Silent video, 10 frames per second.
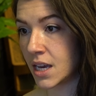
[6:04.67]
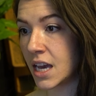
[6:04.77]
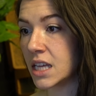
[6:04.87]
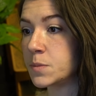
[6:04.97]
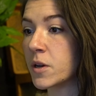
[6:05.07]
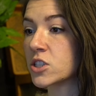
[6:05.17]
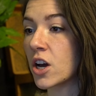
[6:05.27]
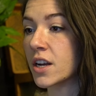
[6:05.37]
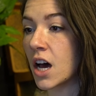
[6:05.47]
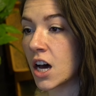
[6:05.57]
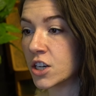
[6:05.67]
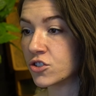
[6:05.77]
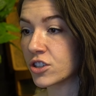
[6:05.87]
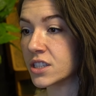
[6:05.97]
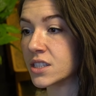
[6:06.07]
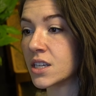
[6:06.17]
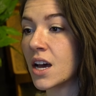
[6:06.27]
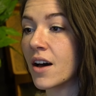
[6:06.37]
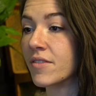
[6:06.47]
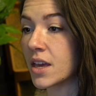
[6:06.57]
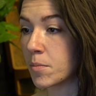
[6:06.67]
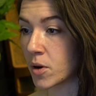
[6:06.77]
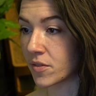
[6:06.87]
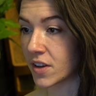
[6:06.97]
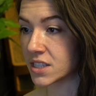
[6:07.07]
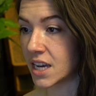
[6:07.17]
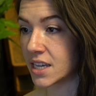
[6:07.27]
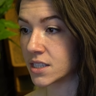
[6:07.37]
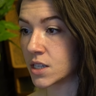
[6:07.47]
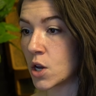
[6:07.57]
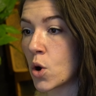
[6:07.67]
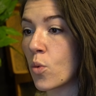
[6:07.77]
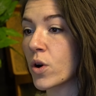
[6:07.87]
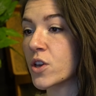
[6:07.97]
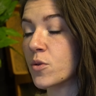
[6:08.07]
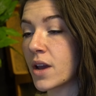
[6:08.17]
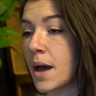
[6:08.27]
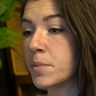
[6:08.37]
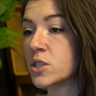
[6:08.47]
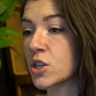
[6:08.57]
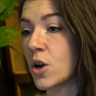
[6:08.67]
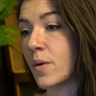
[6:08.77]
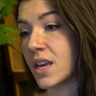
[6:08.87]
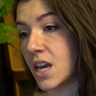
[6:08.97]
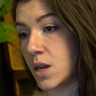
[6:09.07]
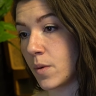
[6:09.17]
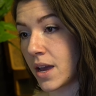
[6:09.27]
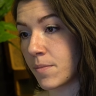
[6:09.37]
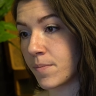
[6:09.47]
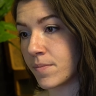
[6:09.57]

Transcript: It's built on hundreds of imperfect days where you kept going anyway.